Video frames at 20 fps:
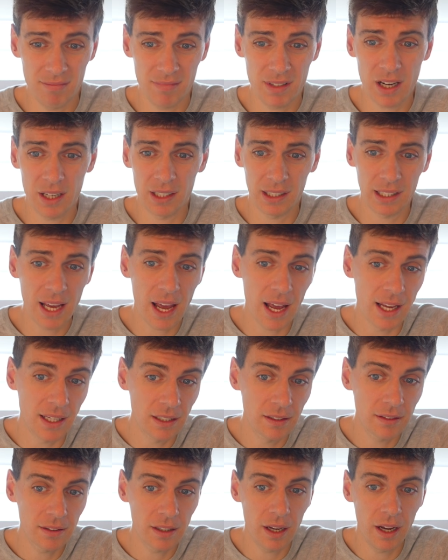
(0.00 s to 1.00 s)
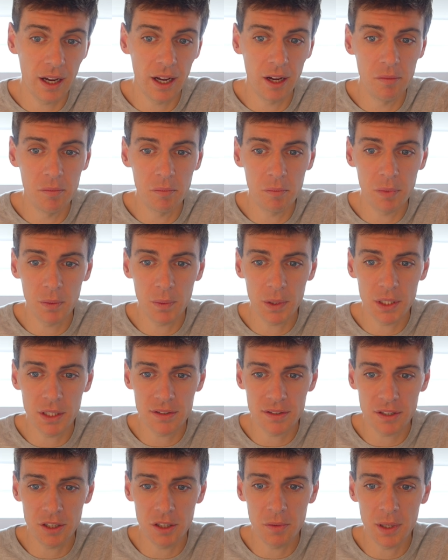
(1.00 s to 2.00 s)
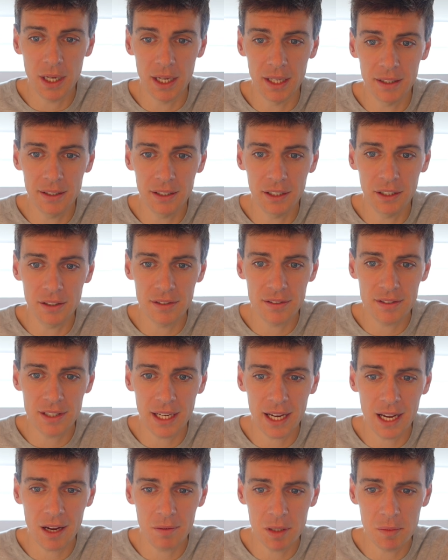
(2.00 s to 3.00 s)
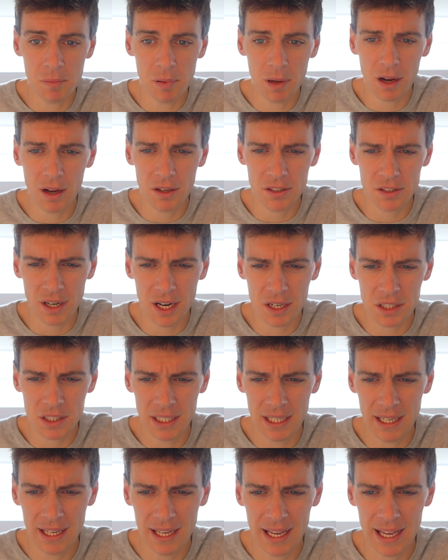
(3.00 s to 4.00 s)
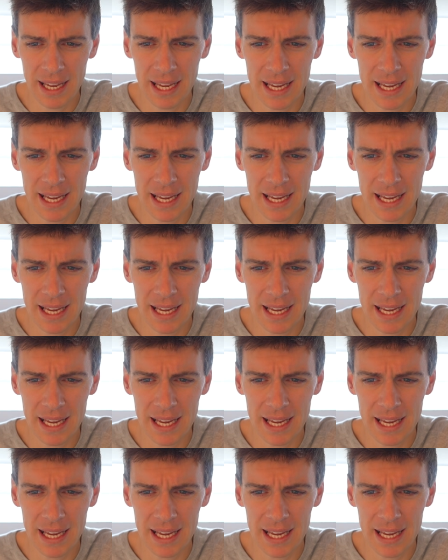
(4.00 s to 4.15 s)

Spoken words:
kind of cake, but when you zoom in you can see how many parts are actually